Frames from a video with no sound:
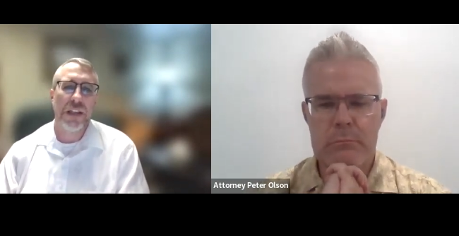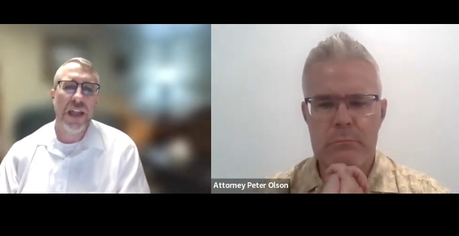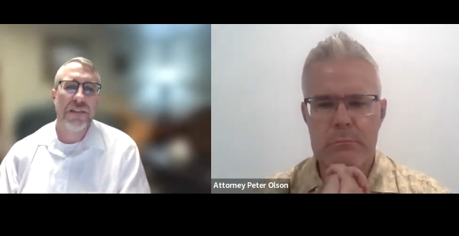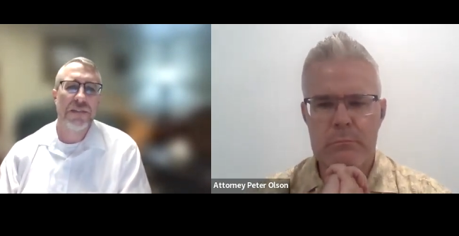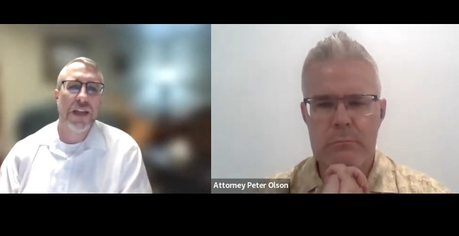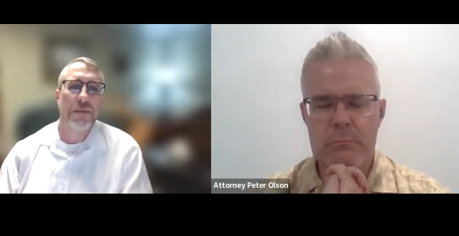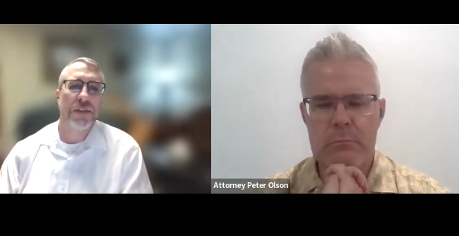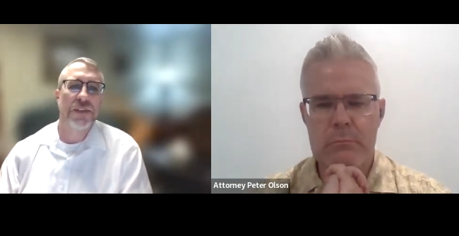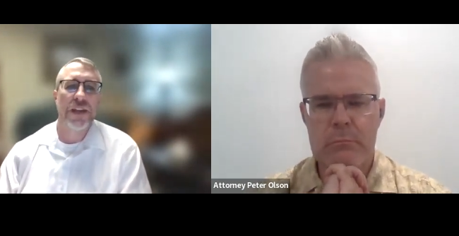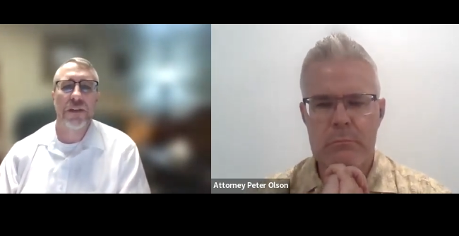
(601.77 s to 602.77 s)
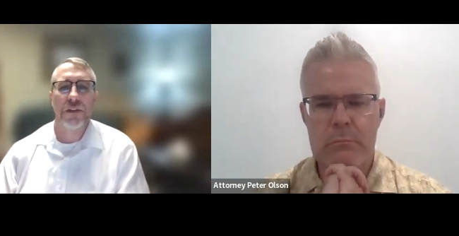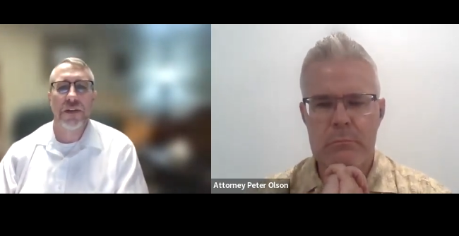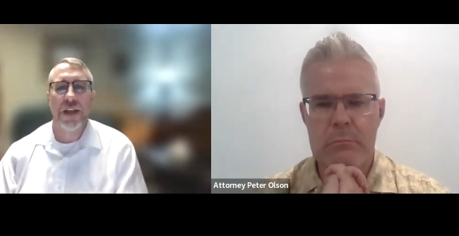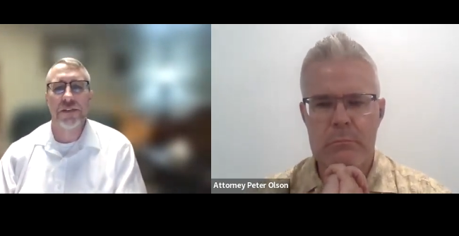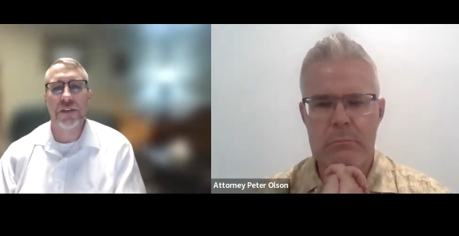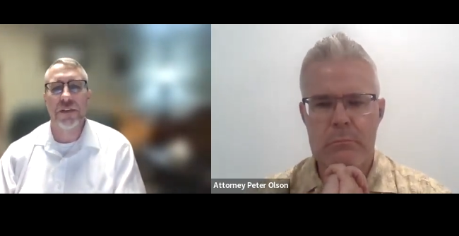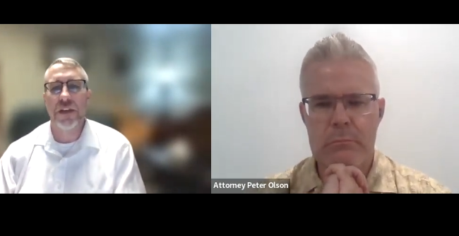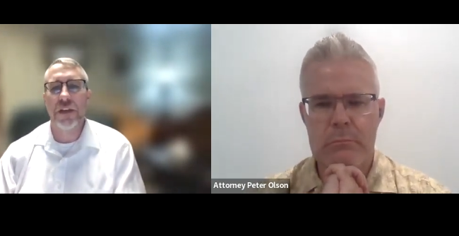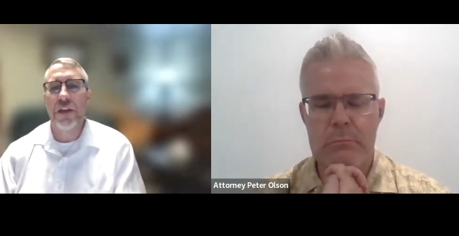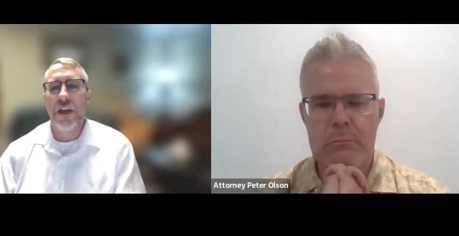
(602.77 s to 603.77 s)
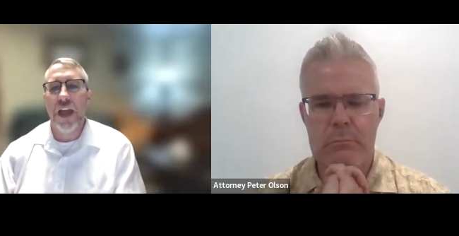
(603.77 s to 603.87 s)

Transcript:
Speaker 1: A lot of times, the secular counseling, the